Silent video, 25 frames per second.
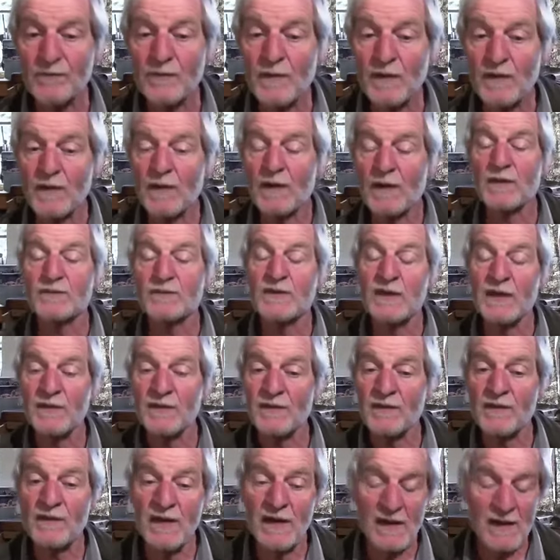I've
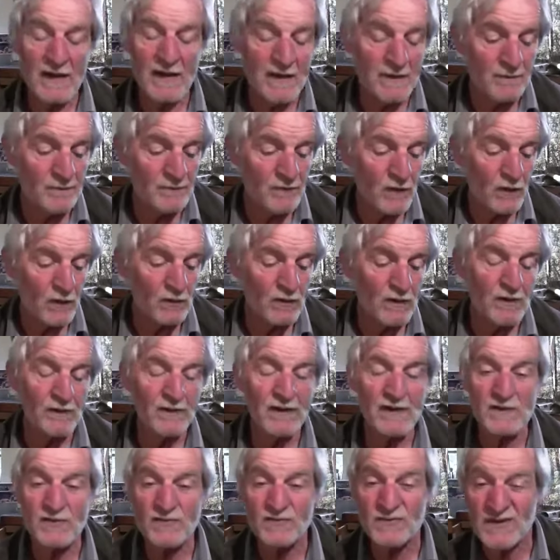done there, although
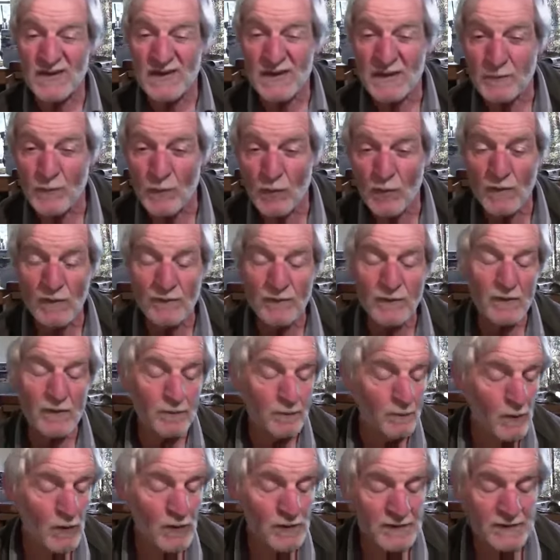that's really more of a
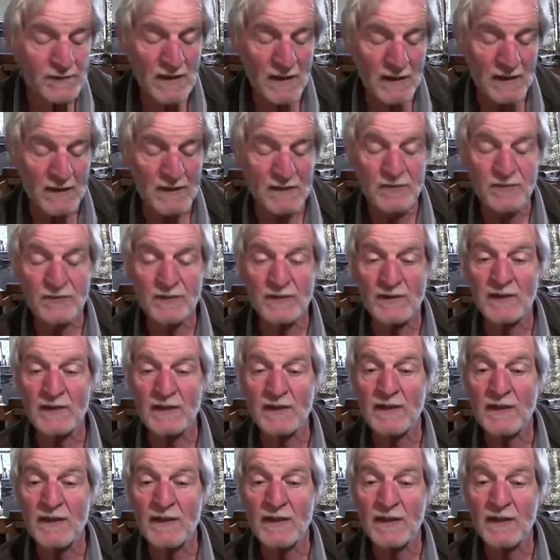montage, really.